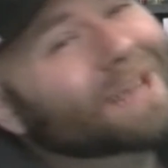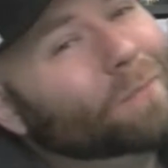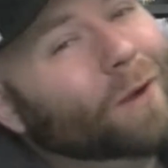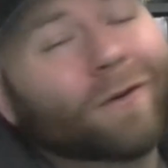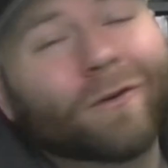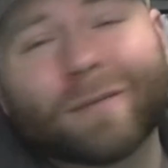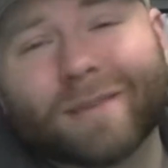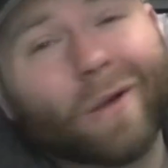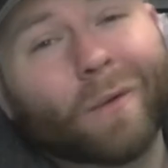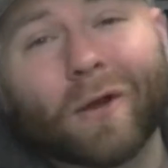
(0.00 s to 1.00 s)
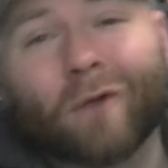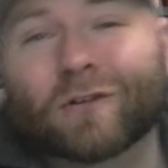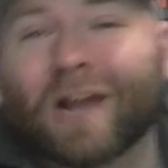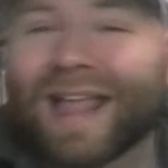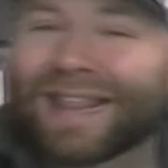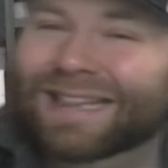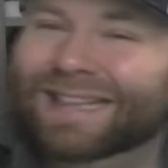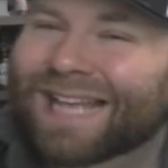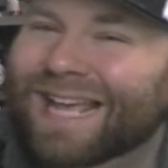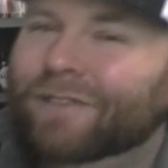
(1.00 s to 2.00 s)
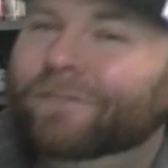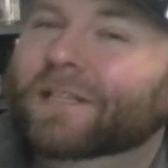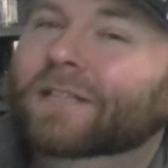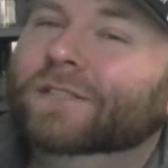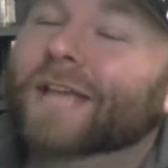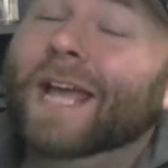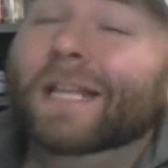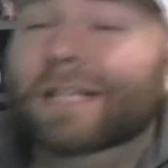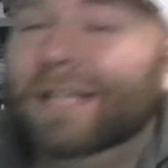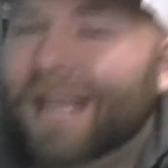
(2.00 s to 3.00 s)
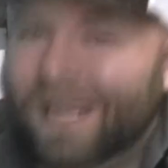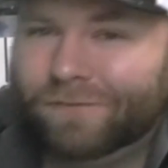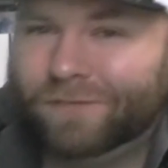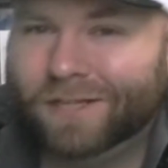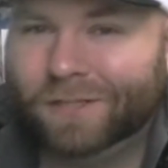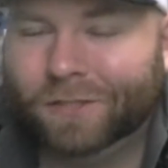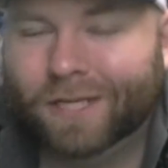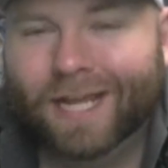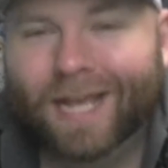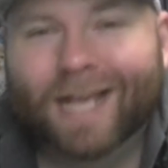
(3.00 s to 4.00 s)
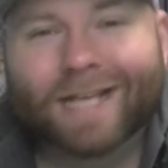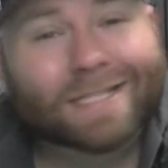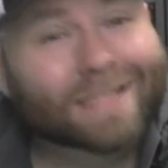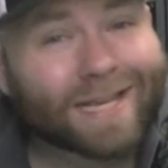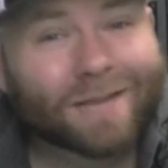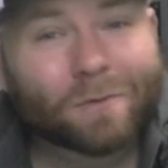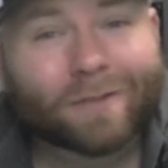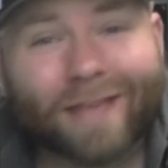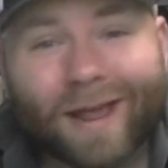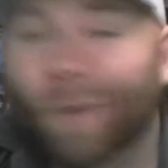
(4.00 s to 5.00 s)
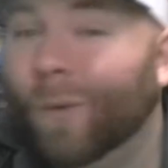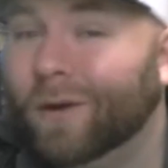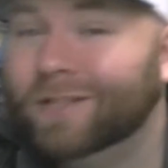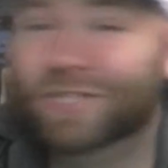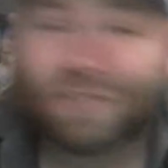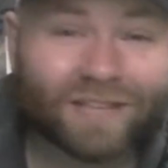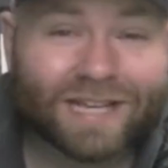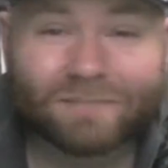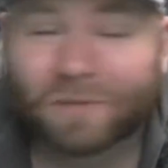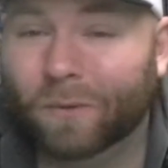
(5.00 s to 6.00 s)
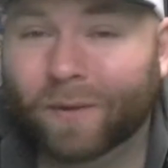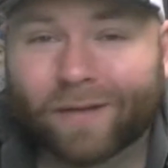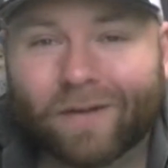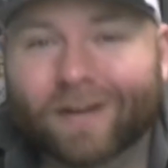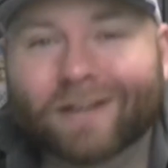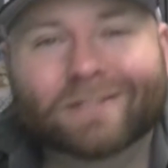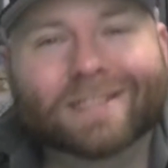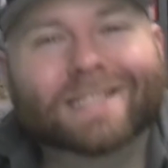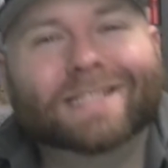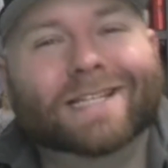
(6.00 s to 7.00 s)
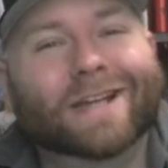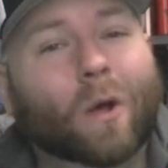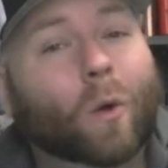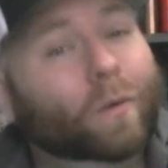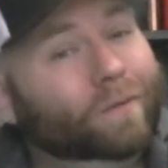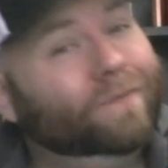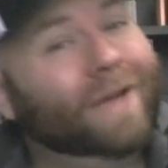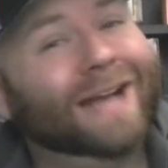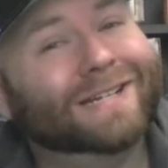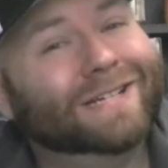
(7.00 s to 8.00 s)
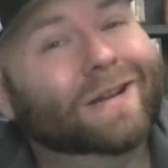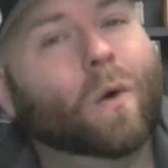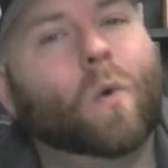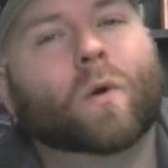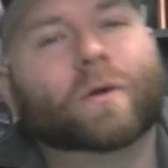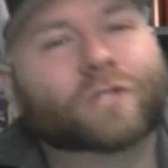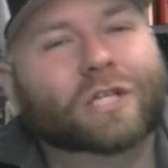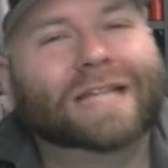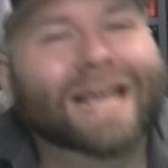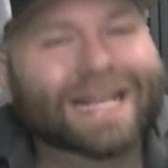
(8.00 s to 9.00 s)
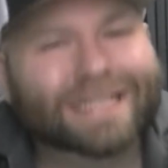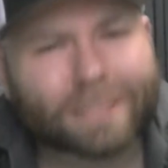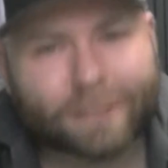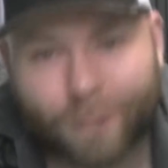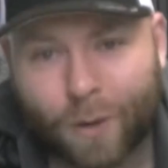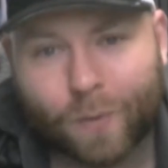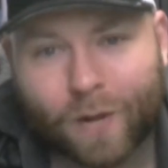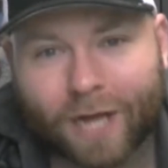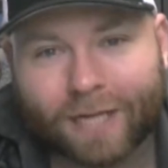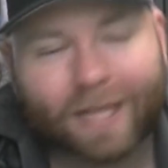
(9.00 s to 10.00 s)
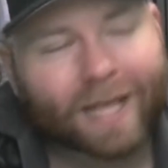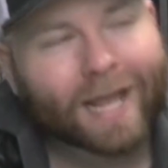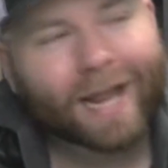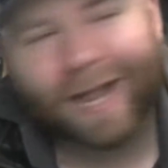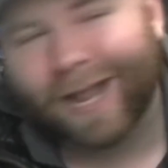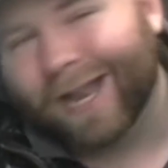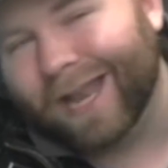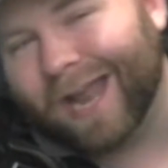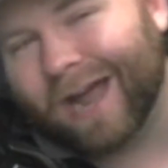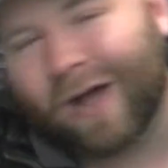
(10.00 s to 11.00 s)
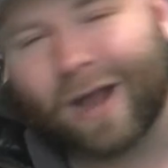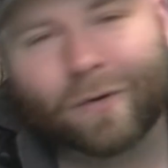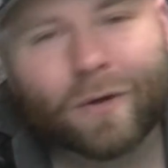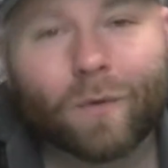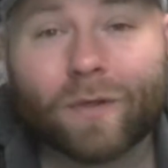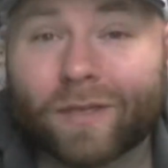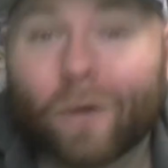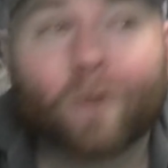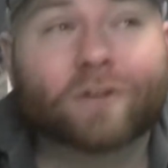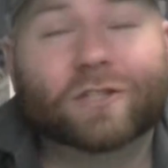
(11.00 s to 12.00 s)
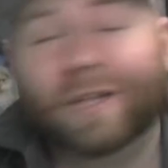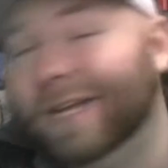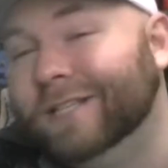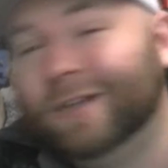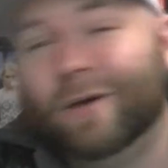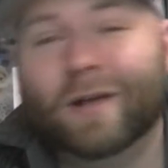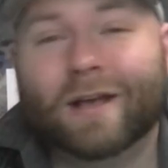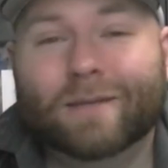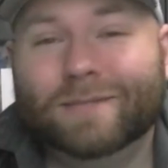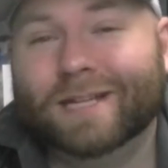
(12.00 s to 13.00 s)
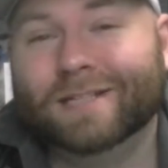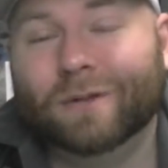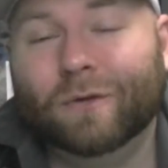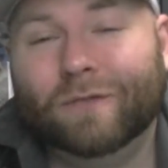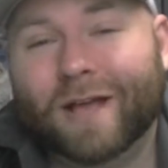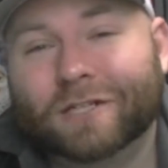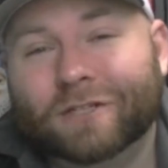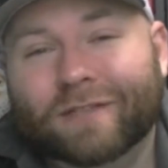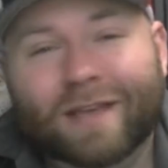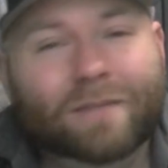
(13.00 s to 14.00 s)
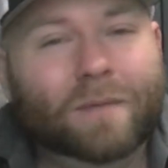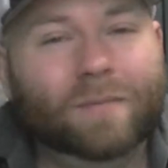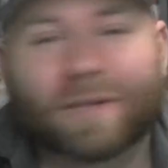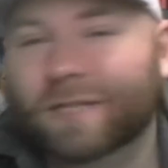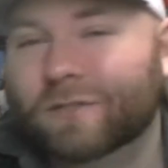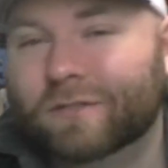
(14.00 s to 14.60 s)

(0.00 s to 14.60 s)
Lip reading: up, we're going to be going over Lakefield. And Lakefield is sticking with that orange theme going on here. This is an old-fashioned orange glazed donut. Now, I don't know where the orange glazed donut comes in as an old-fashioned thing. Maybe I